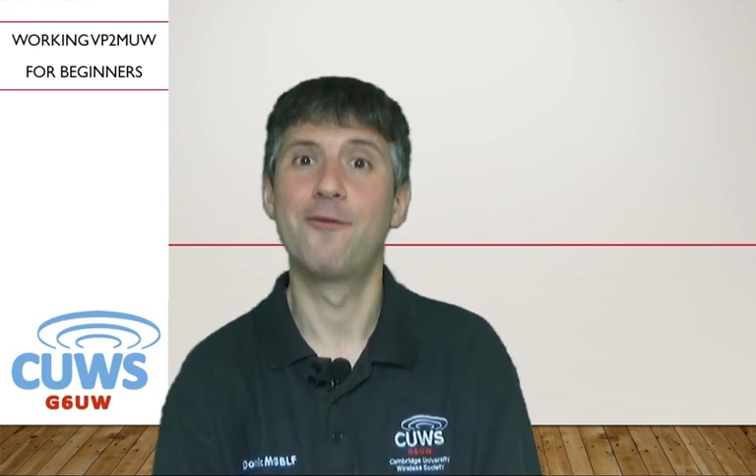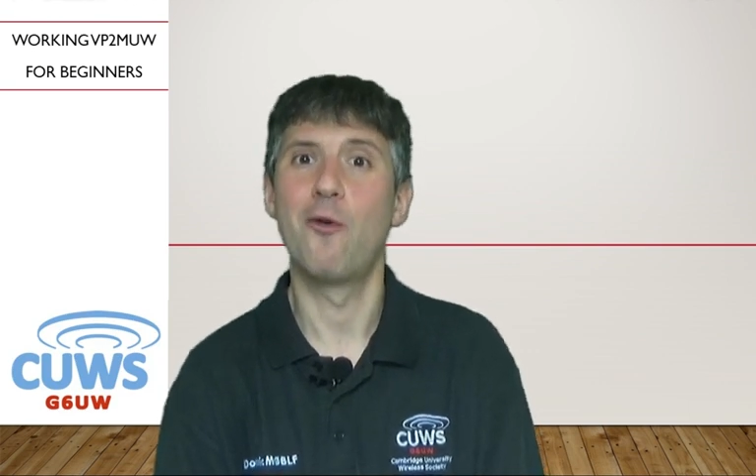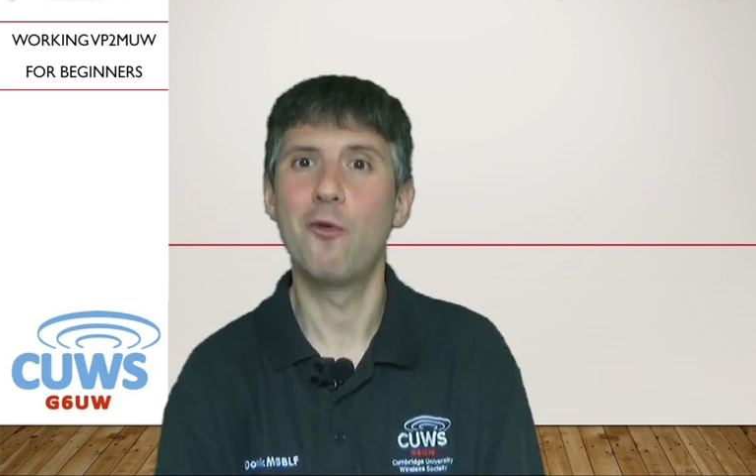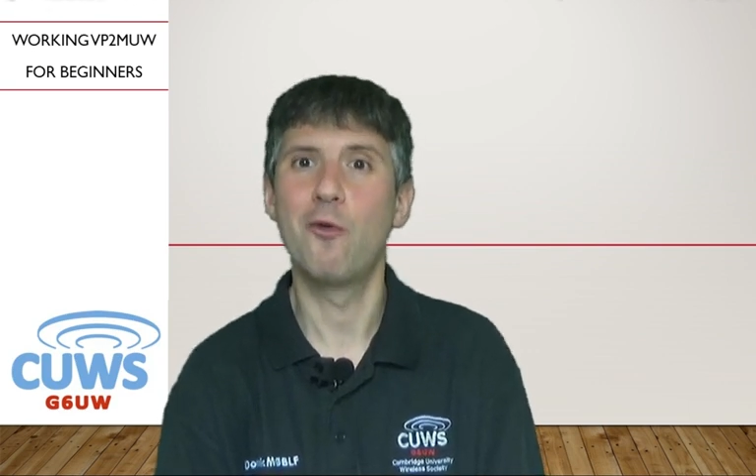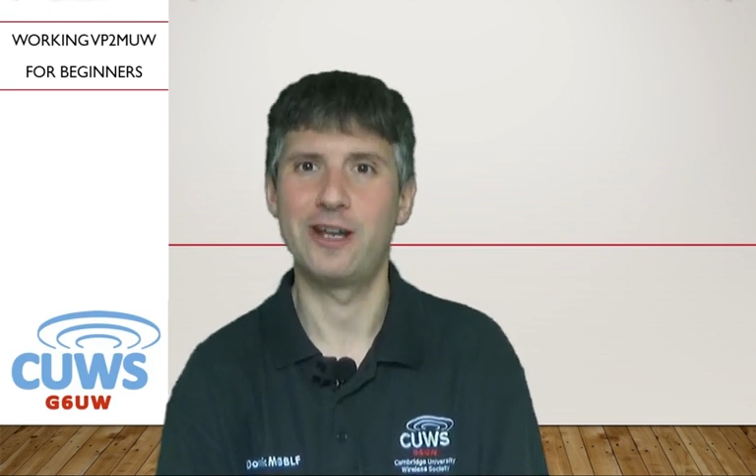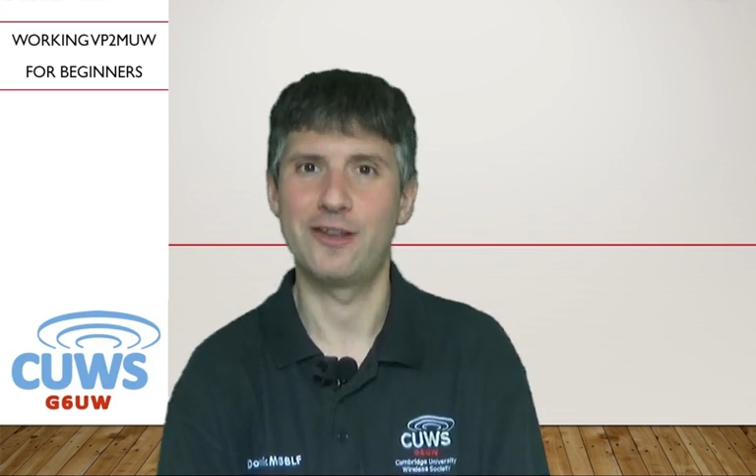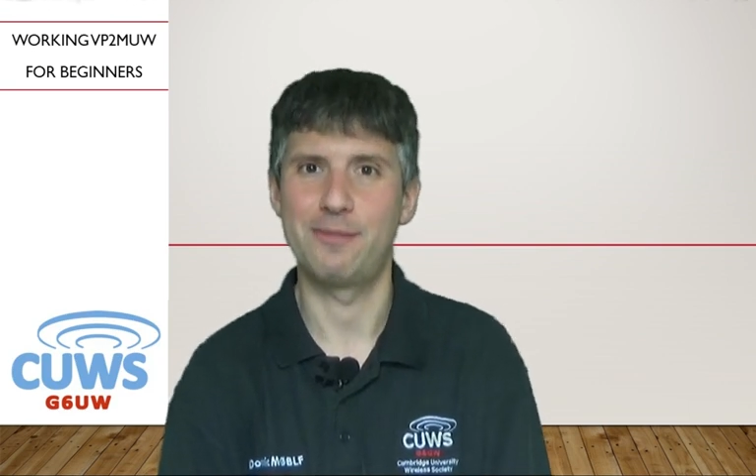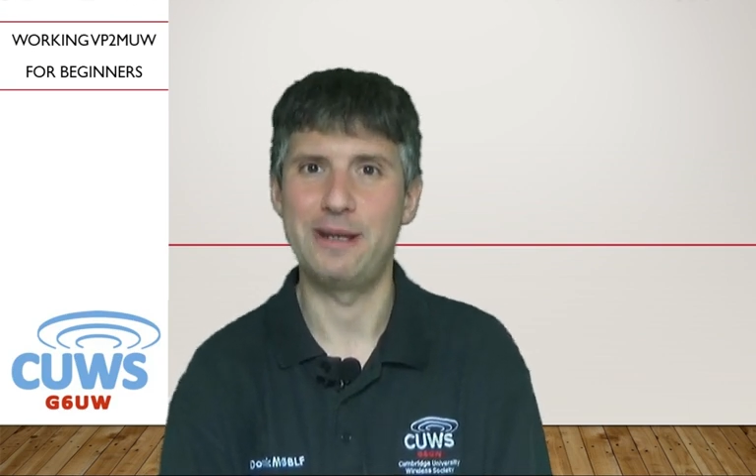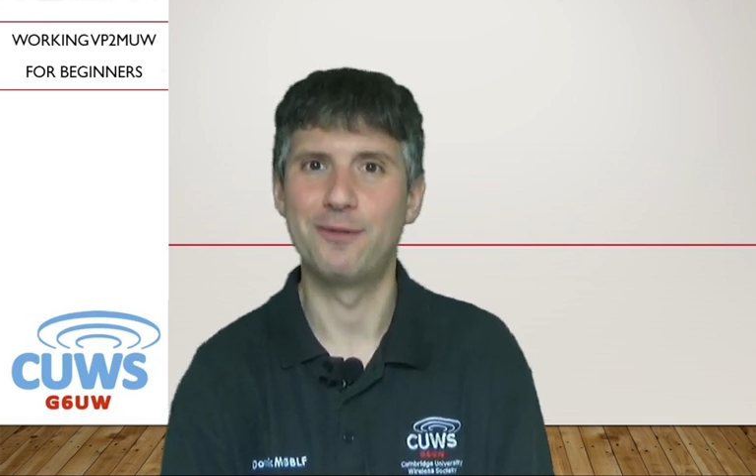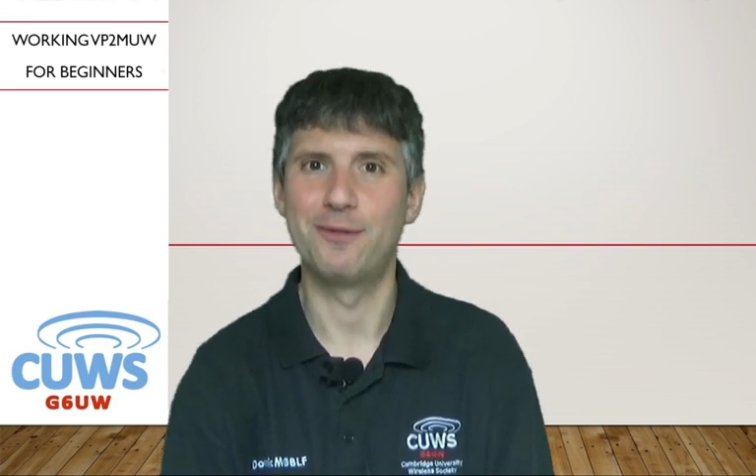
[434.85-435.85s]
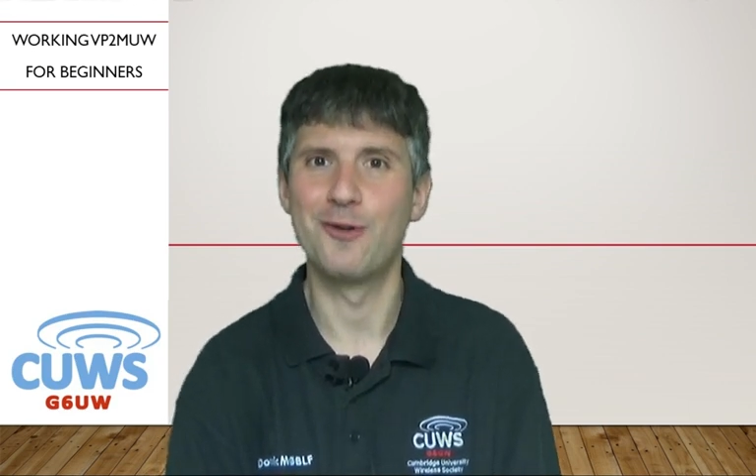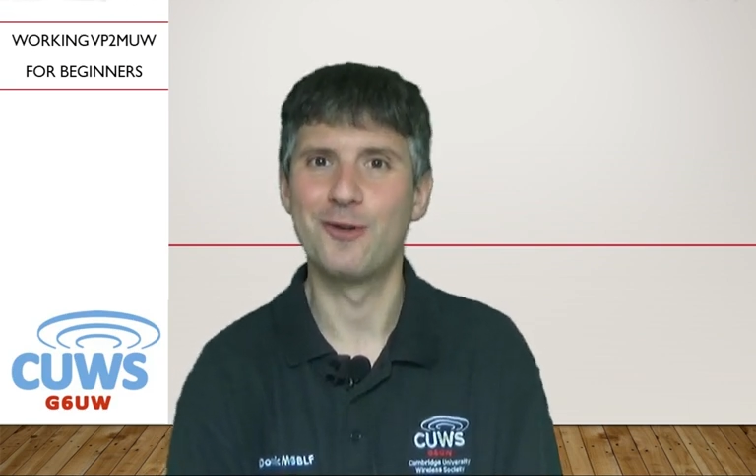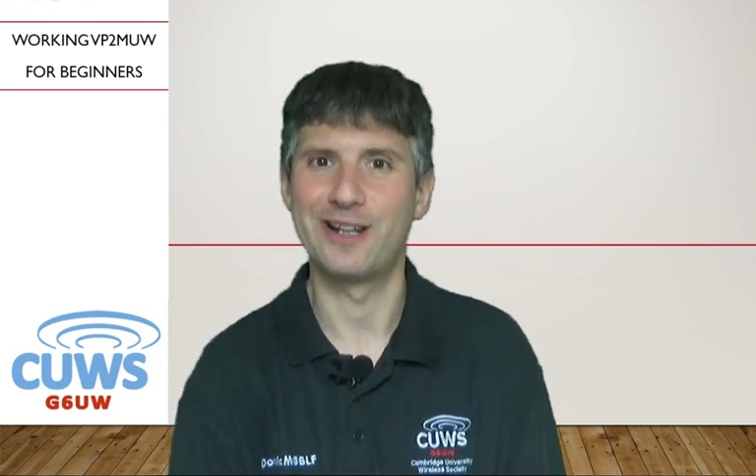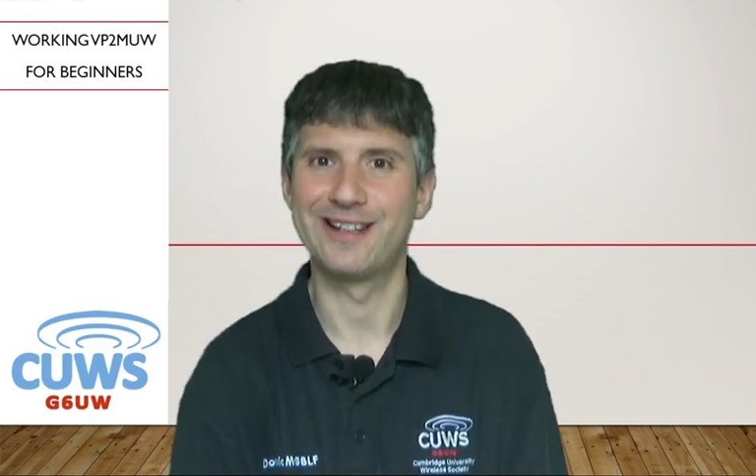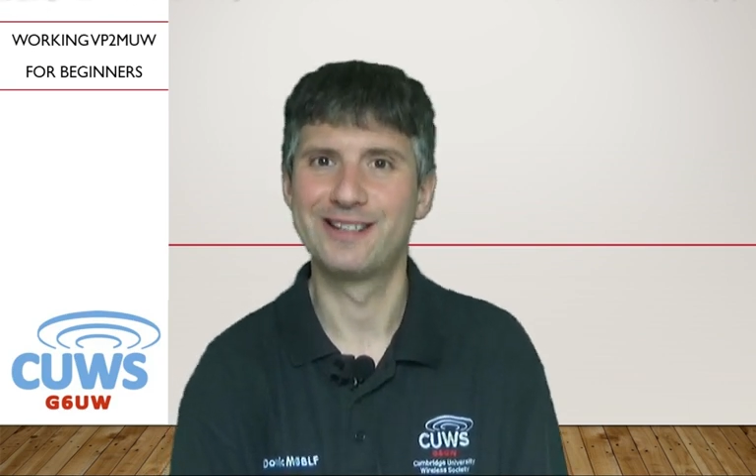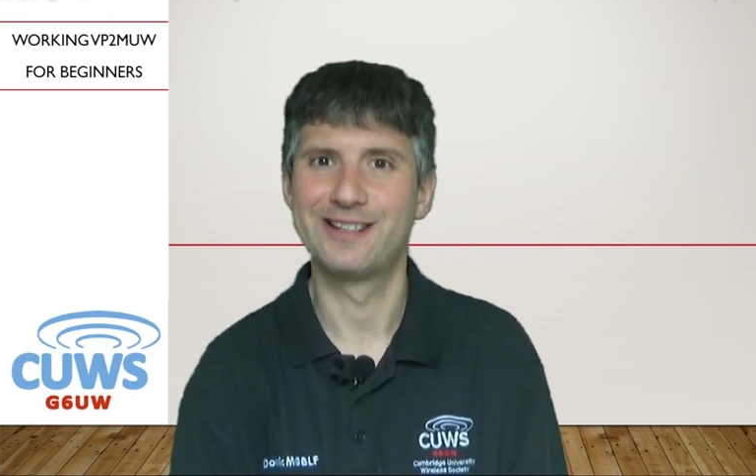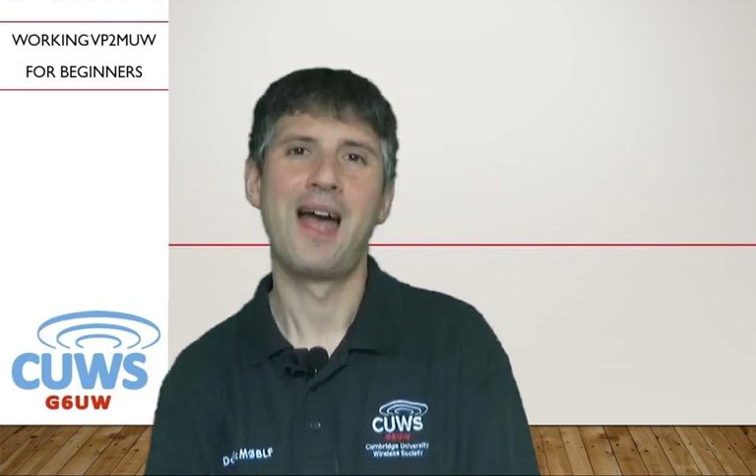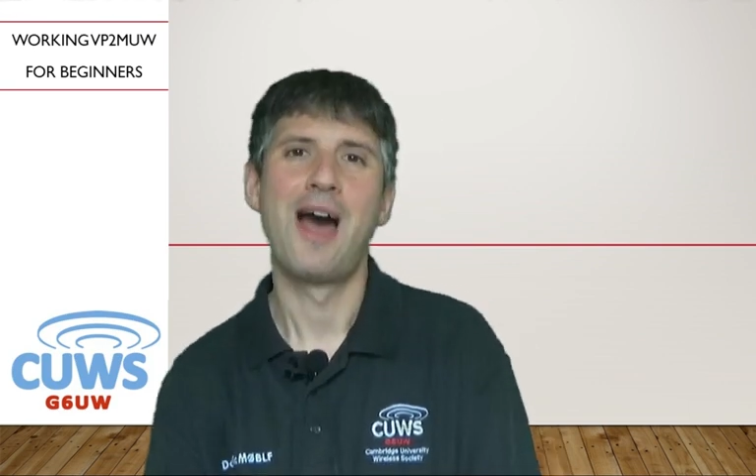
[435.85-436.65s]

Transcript: for all the other people calling us.